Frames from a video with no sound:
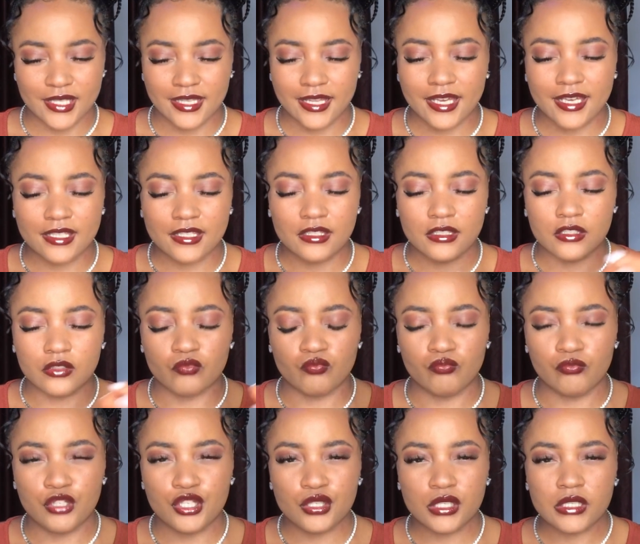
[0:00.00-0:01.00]
Like, it's
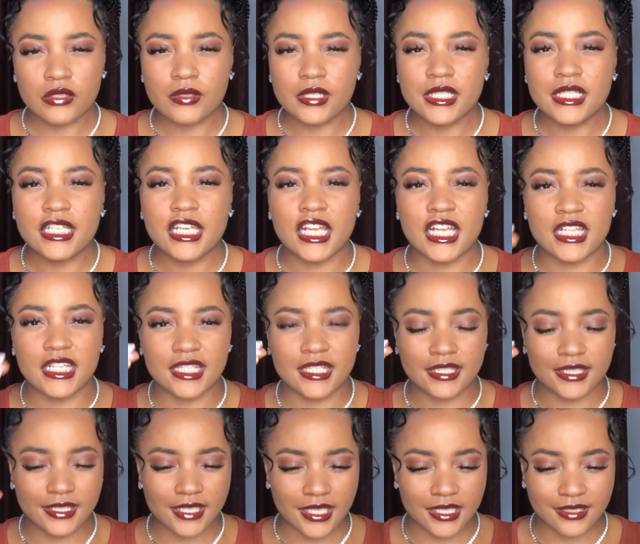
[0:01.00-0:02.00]
literally
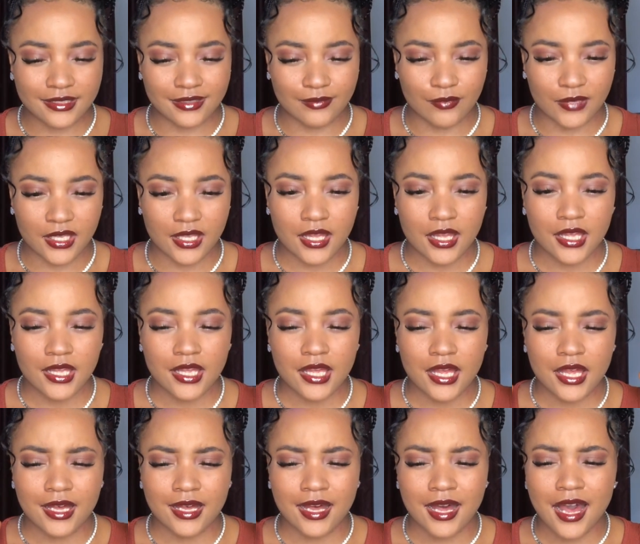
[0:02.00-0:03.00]
insane to me
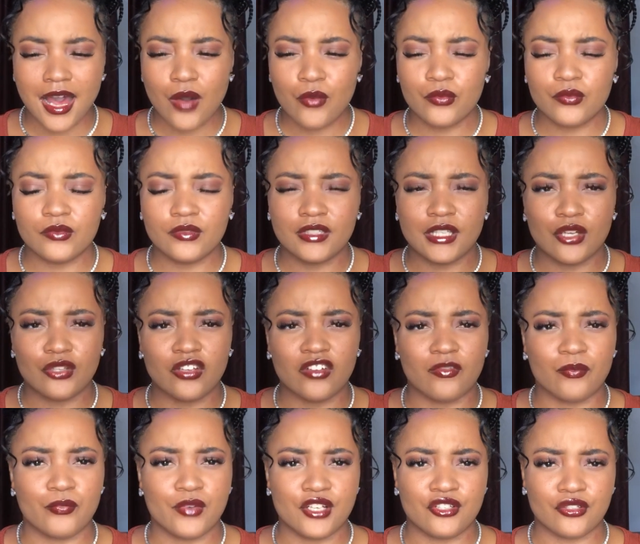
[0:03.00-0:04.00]
how a lot of
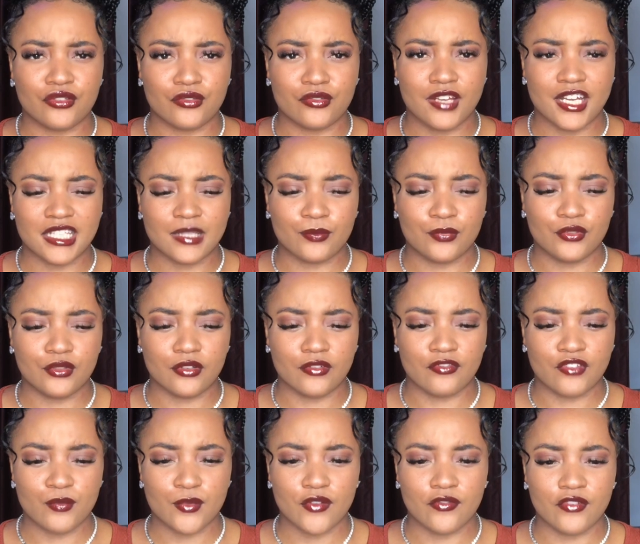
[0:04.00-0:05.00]
pressures you guys put on
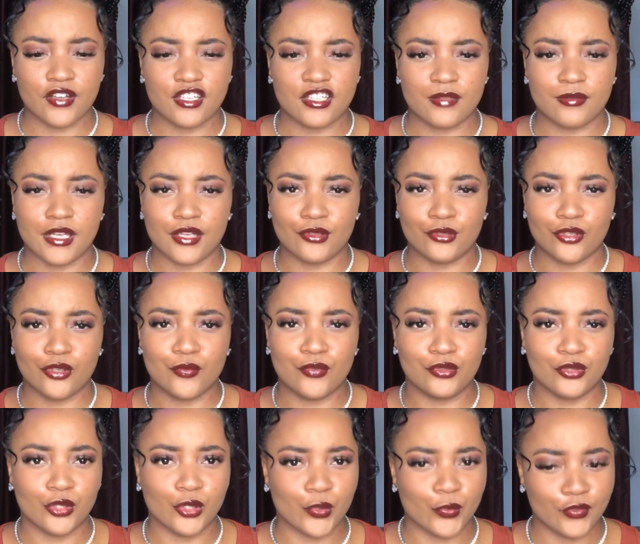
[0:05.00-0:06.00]
female friendship that you don't
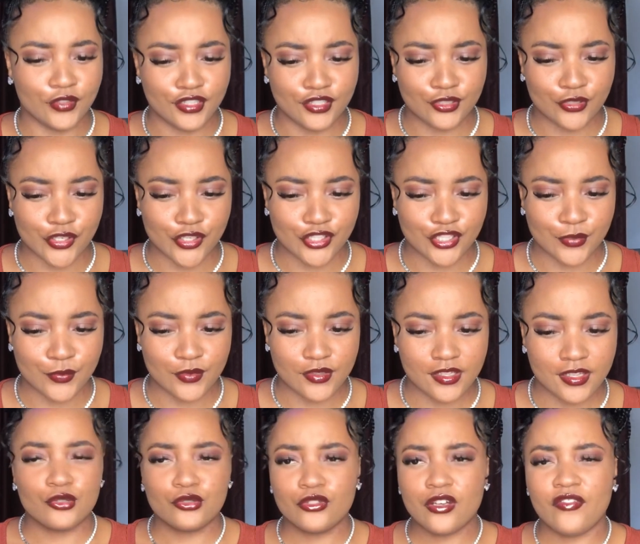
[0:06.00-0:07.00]
put on your relationship.
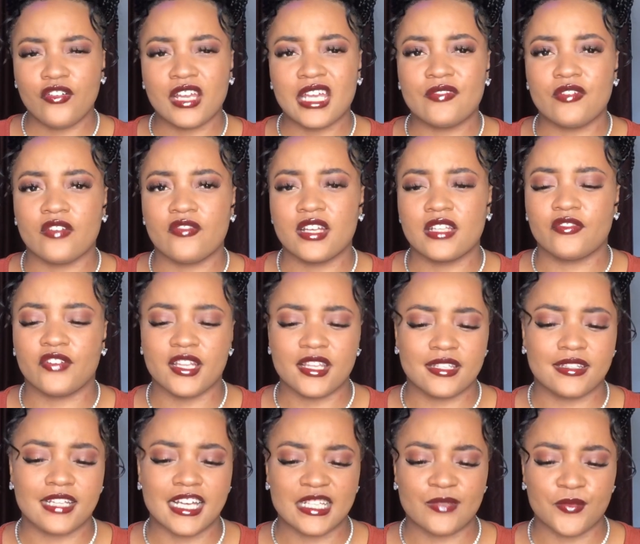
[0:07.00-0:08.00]
You do not forgive your friends for any
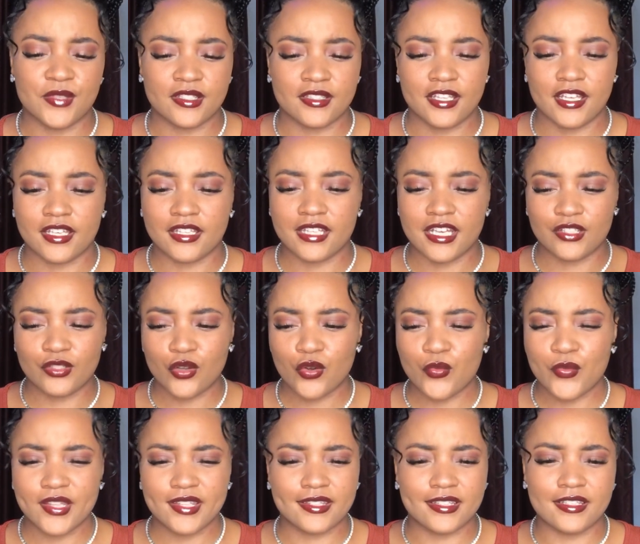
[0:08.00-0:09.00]
slight mistake. There's
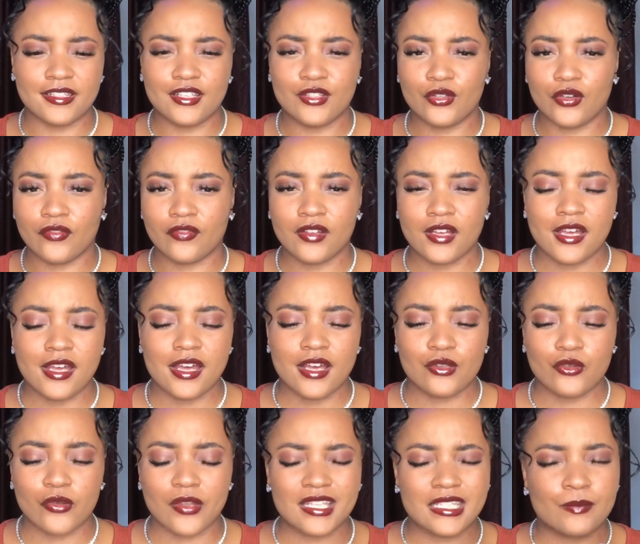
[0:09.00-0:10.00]
always the need of
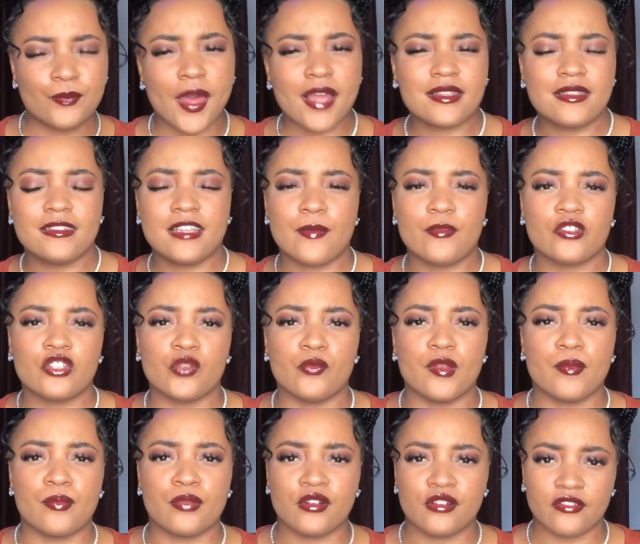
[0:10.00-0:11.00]
you expecting them to be
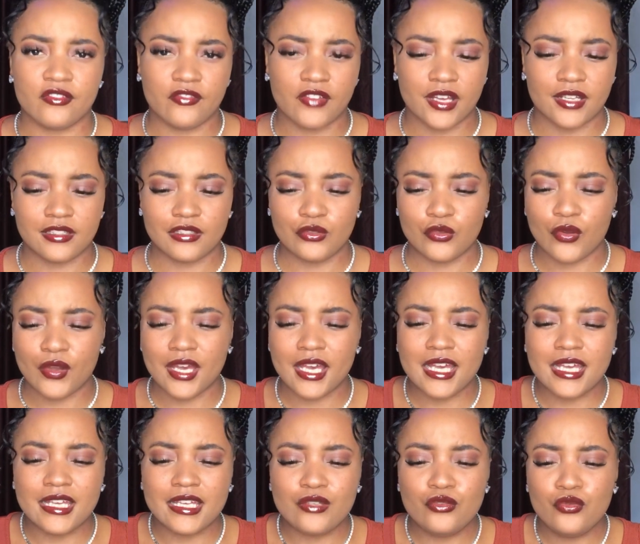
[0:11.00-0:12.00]
perfect.
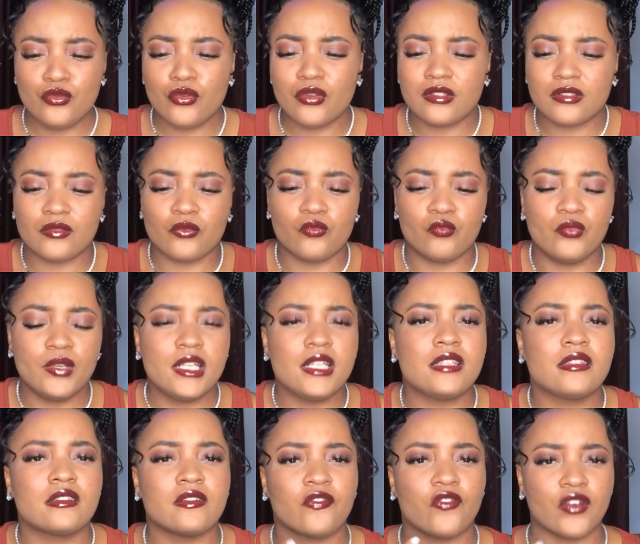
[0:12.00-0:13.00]
You're not willing
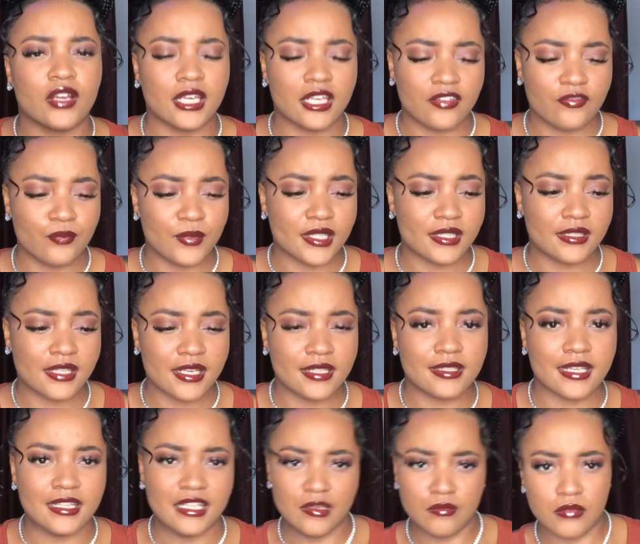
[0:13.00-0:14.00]
to forgive mistakes
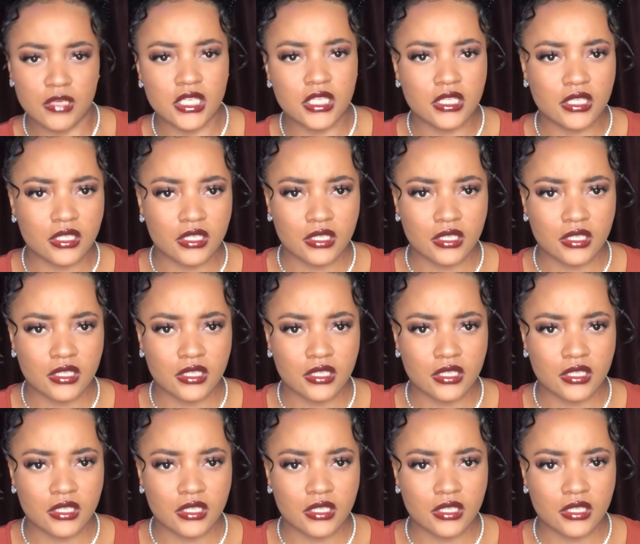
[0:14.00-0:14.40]
that they made.